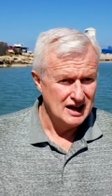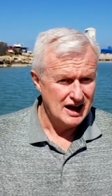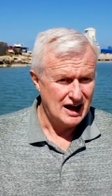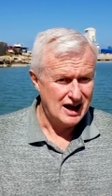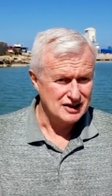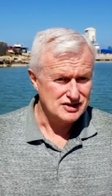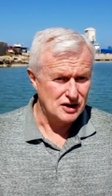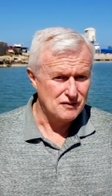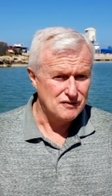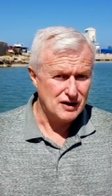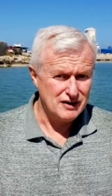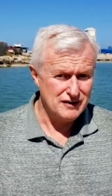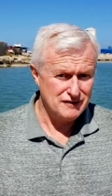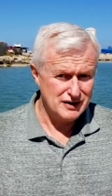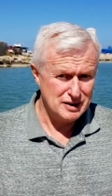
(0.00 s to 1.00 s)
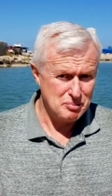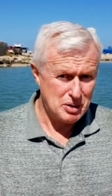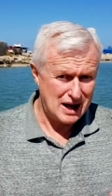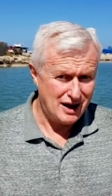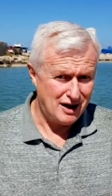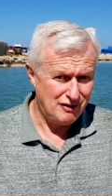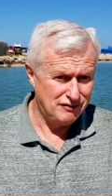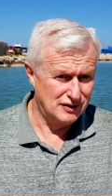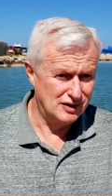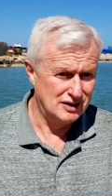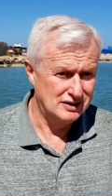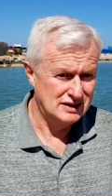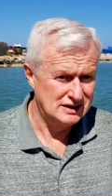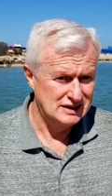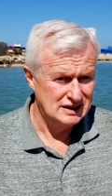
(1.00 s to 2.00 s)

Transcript: uh, so very very powerful